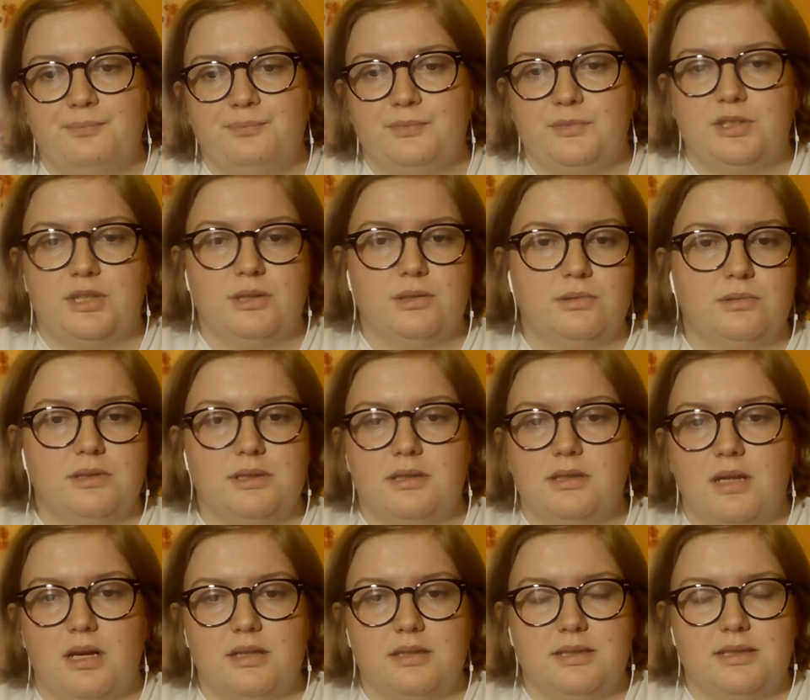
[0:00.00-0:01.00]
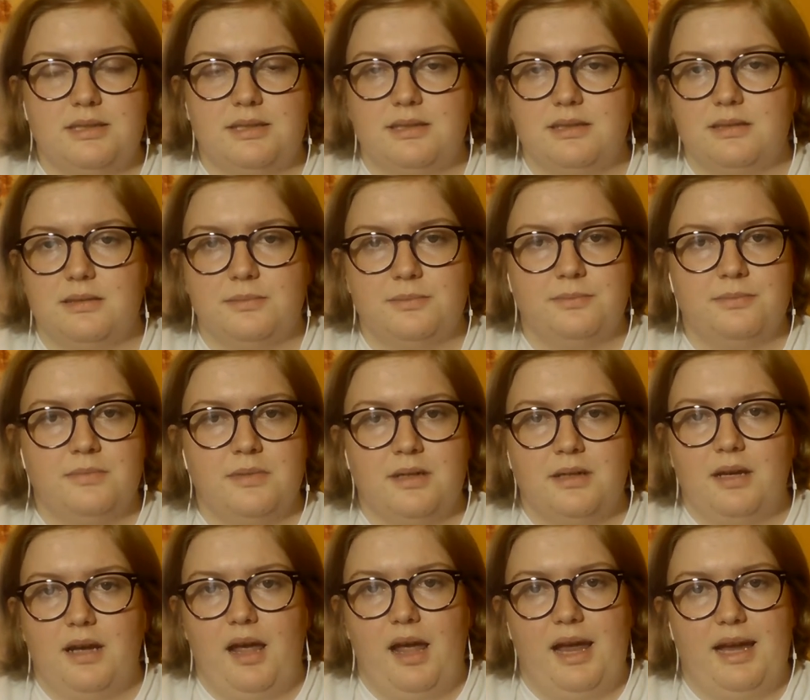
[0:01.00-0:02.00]
So Catholicism
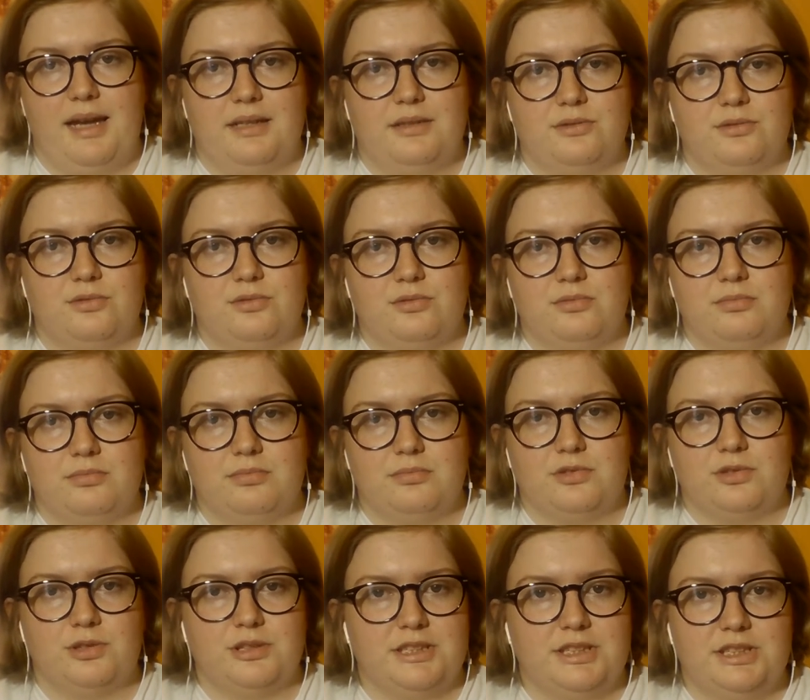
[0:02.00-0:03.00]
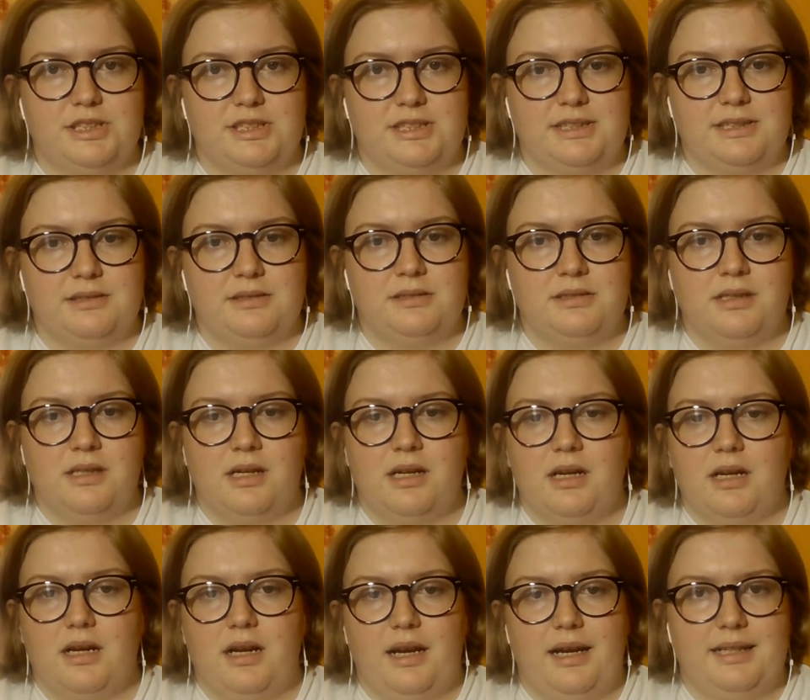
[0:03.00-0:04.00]
and Christian
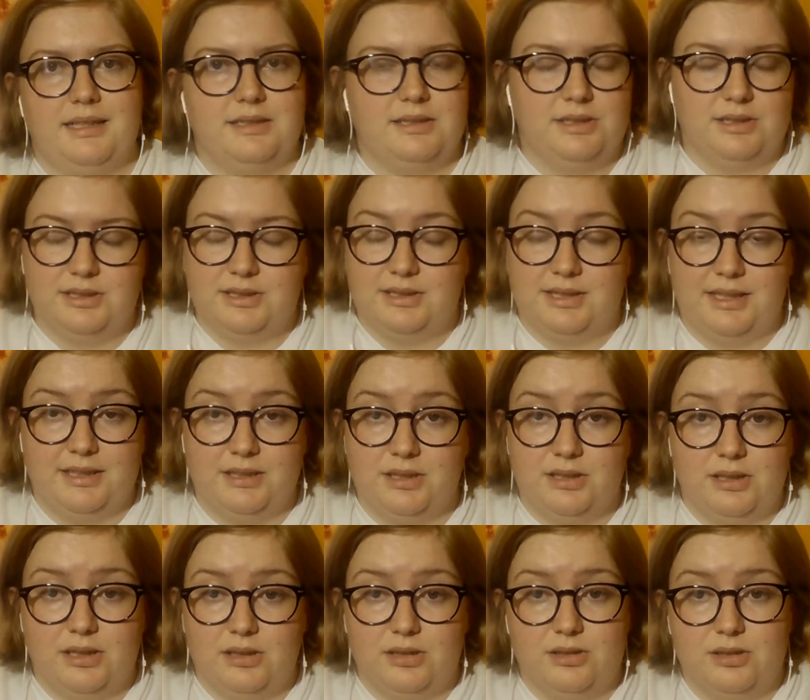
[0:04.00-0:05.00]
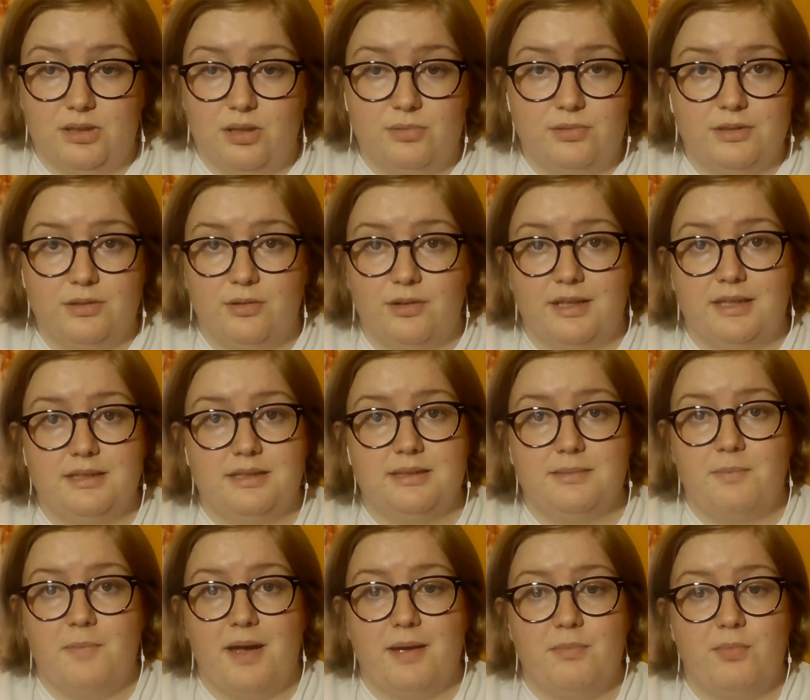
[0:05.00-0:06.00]
is just so ingrained
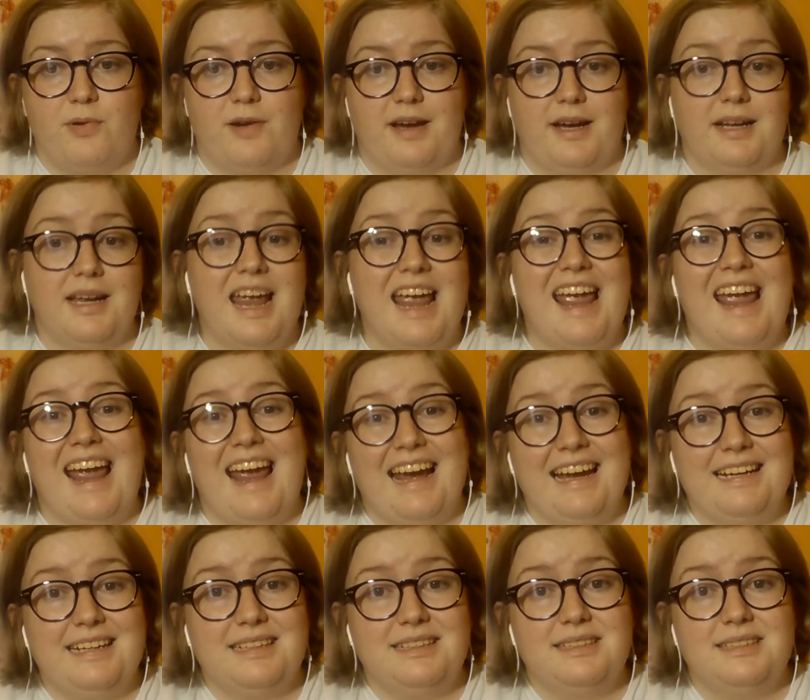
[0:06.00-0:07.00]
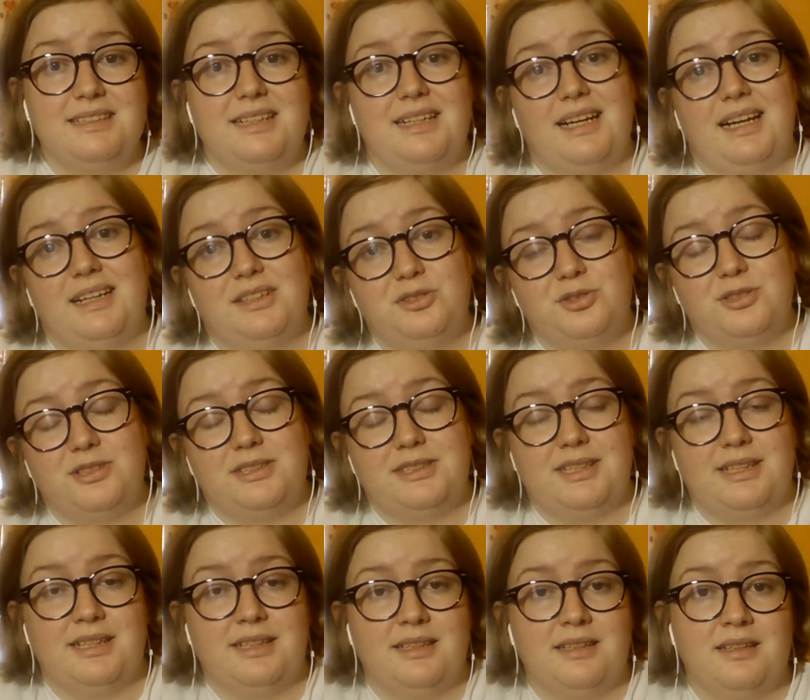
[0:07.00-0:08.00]
in my brain, and
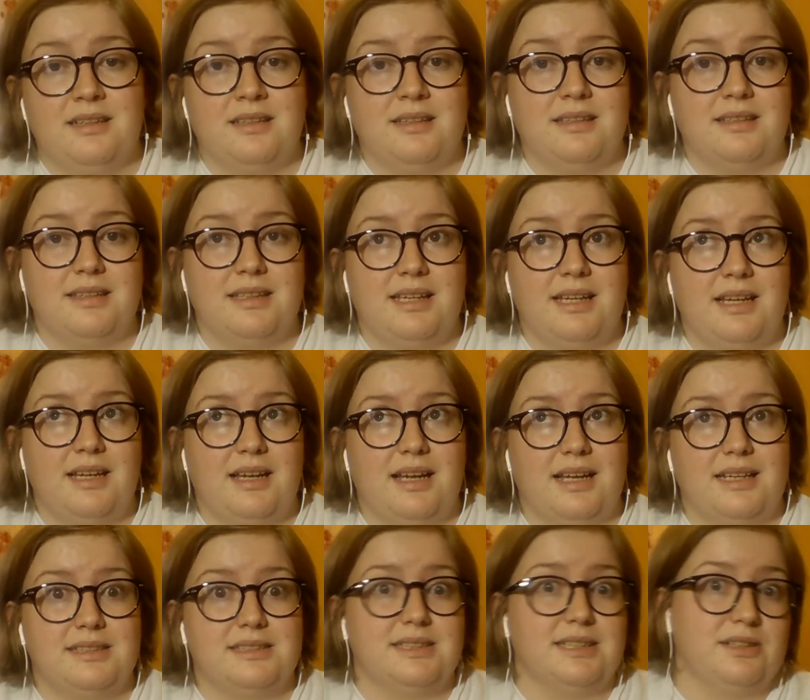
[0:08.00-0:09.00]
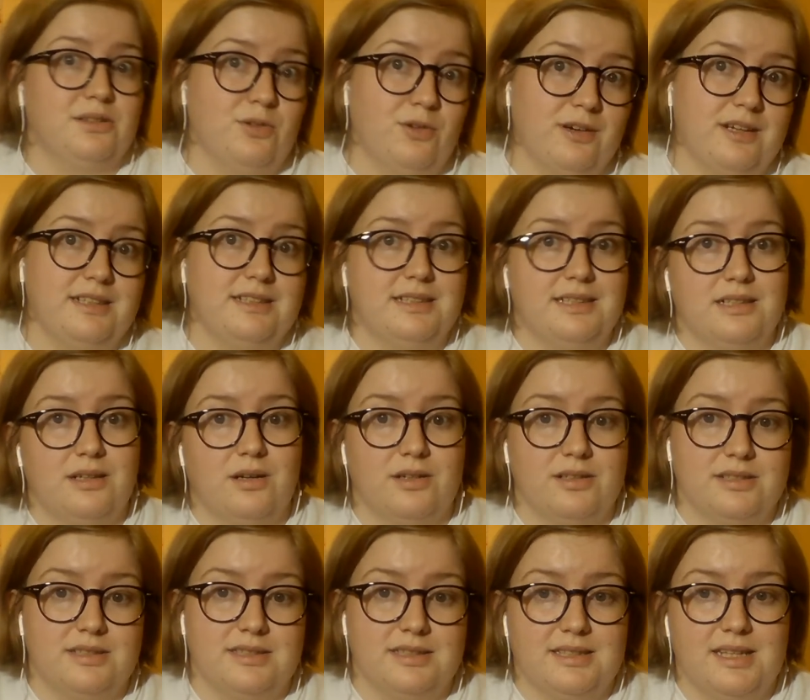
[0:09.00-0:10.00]
interestingly, it's ingrained in our
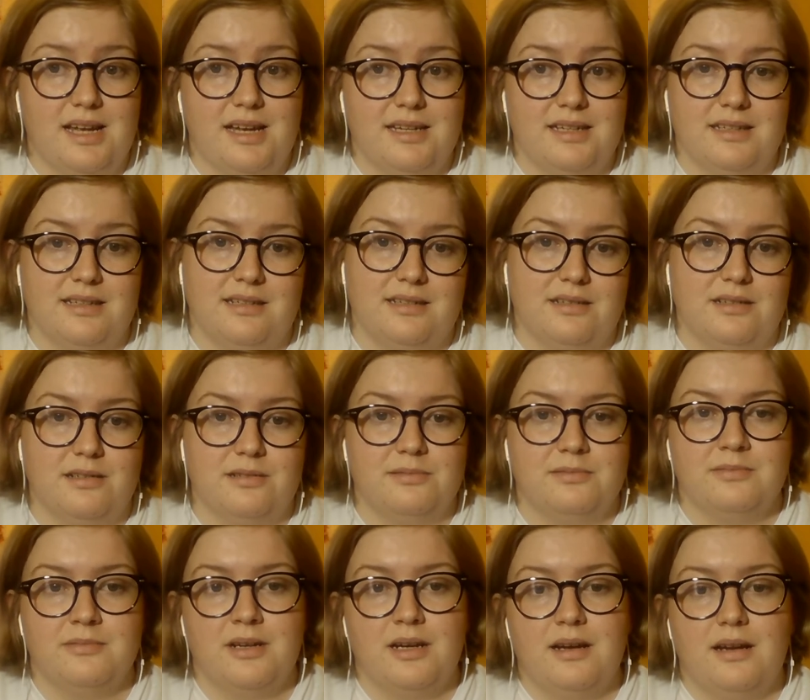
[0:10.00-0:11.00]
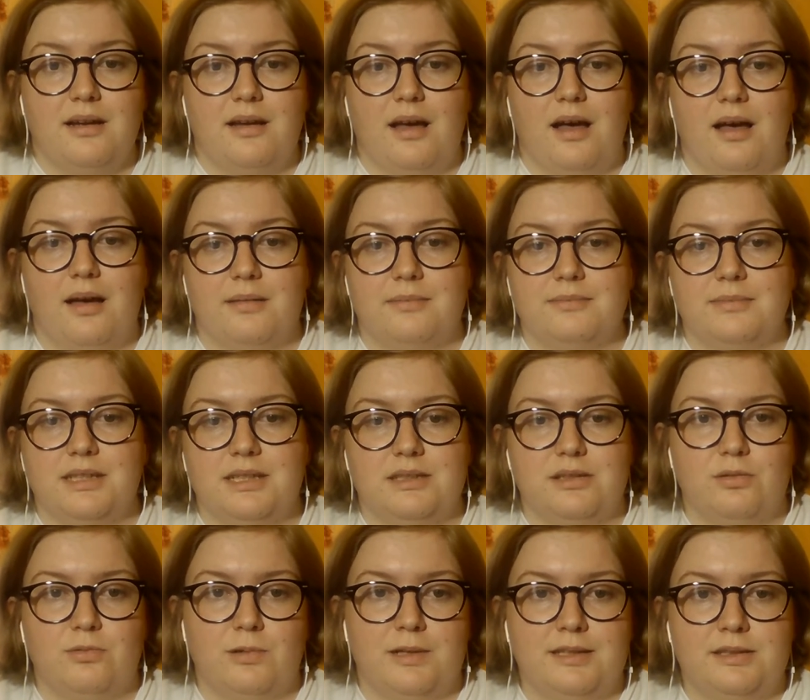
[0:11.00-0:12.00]
society, because
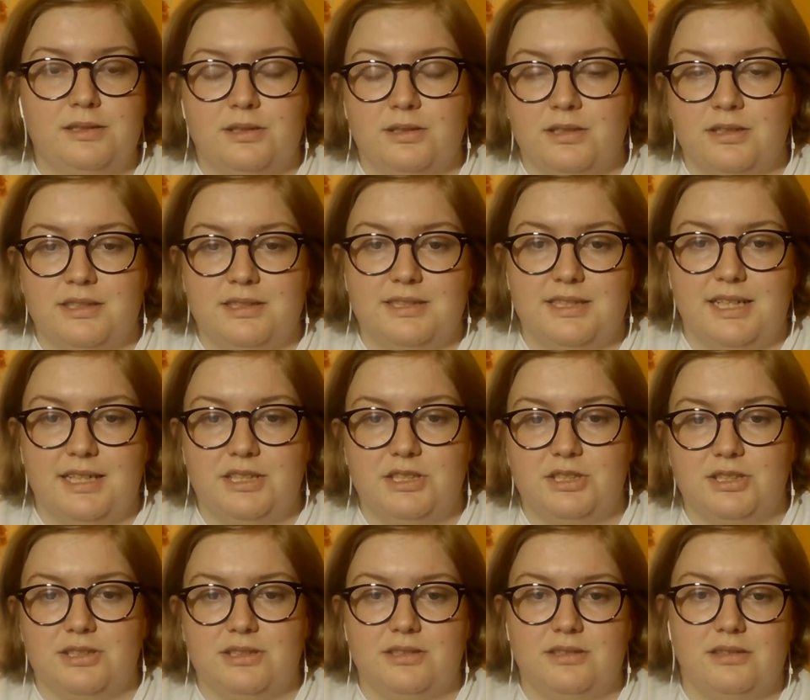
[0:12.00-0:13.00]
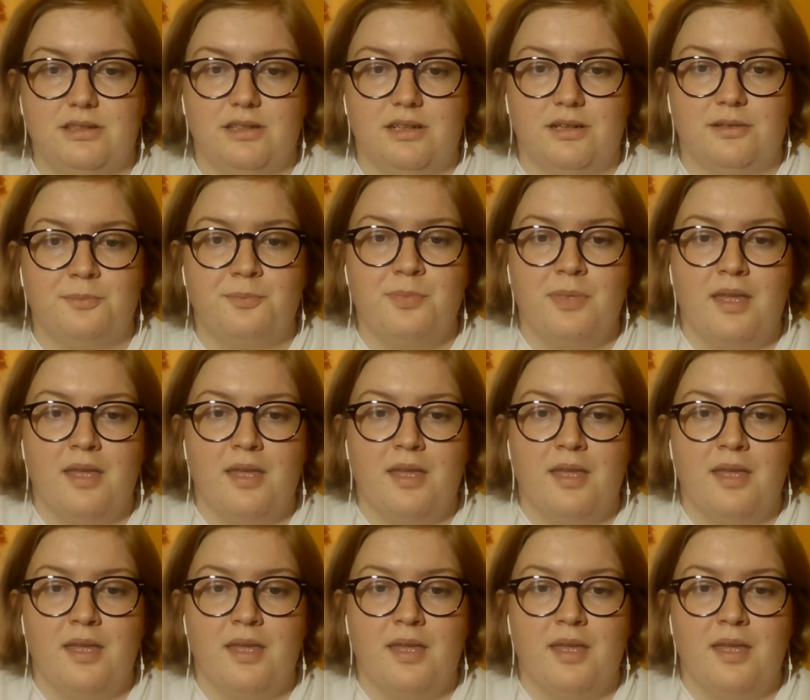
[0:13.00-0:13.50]
of westernization,